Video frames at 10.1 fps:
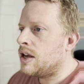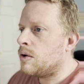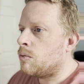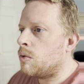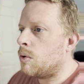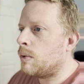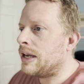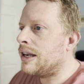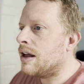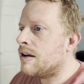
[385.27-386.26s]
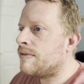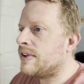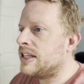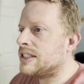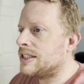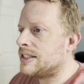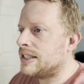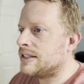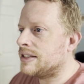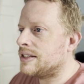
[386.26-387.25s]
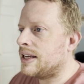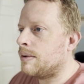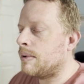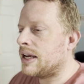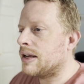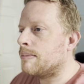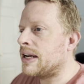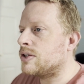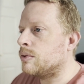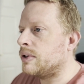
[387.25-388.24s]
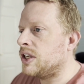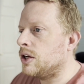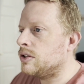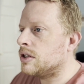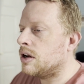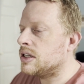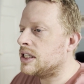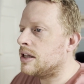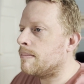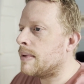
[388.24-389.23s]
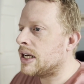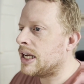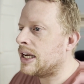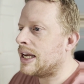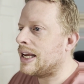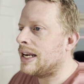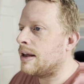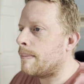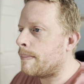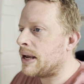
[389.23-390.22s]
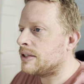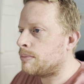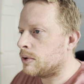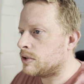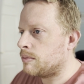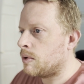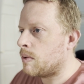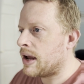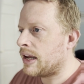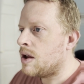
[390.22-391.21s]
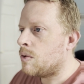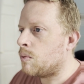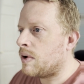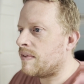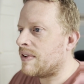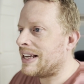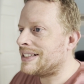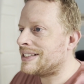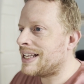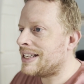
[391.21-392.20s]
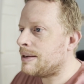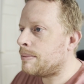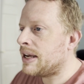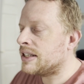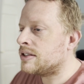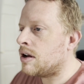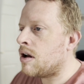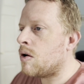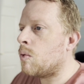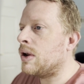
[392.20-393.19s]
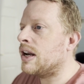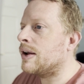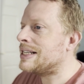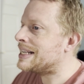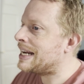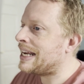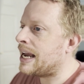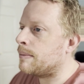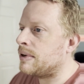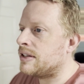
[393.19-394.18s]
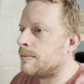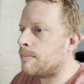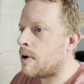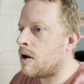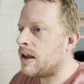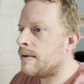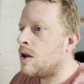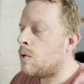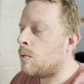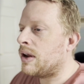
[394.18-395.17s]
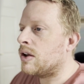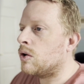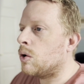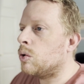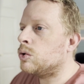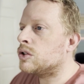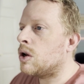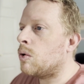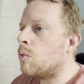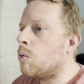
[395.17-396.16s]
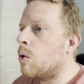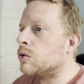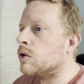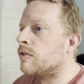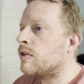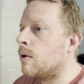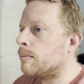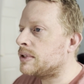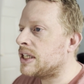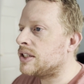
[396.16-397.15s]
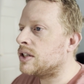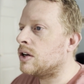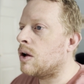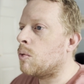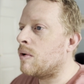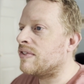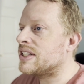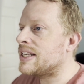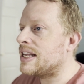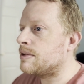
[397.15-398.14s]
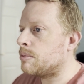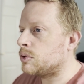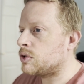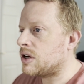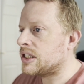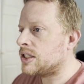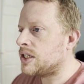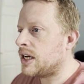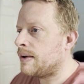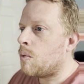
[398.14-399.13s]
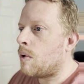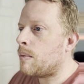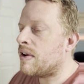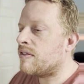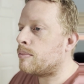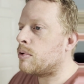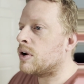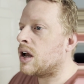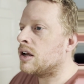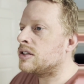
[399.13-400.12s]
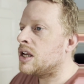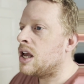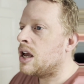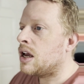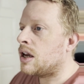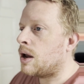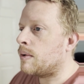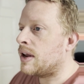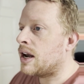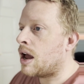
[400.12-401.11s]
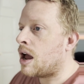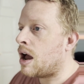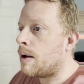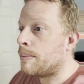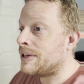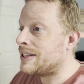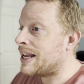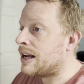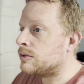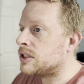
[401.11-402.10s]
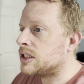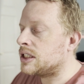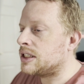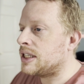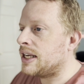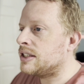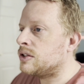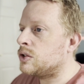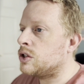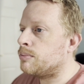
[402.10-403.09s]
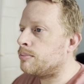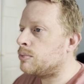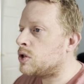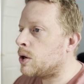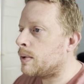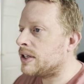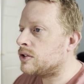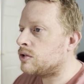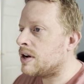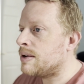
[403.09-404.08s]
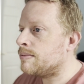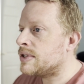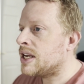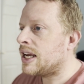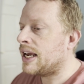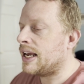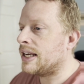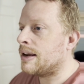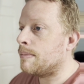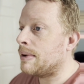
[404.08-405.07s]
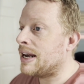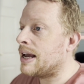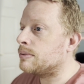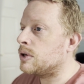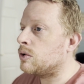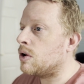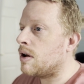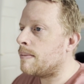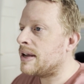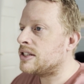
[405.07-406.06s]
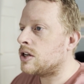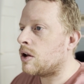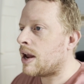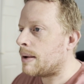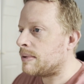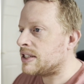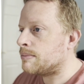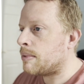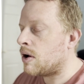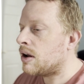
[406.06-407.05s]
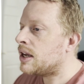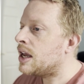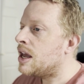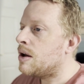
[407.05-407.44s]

What we love is consistency. We can make sure we're utilizing the money in the best possible way. With a steady BSR, we know exactly how many to buy. We can also ward off competition with a sensible strategy. When we have a product going up and down, such as this, to two extremes, it can be an absolute nightmare to know how many to buy.